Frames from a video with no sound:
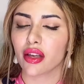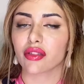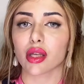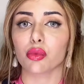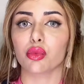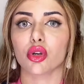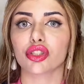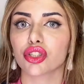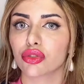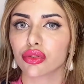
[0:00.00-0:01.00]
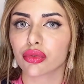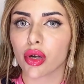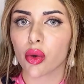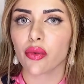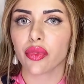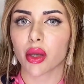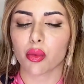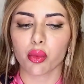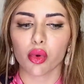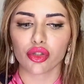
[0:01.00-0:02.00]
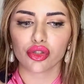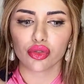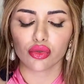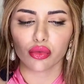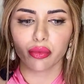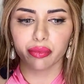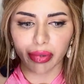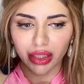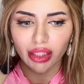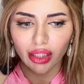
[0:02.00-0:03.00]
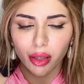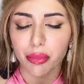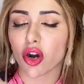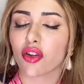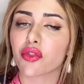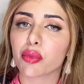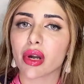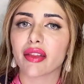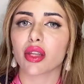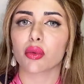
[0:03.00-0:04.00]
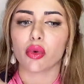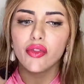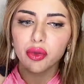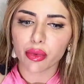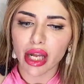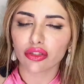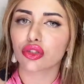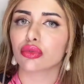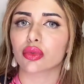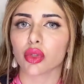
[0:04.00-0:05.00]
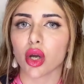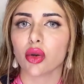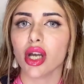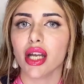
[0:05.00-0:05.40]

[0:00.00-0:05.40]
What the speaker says: they want you to grow, they want to be a part of the brand, they want the brand to grow,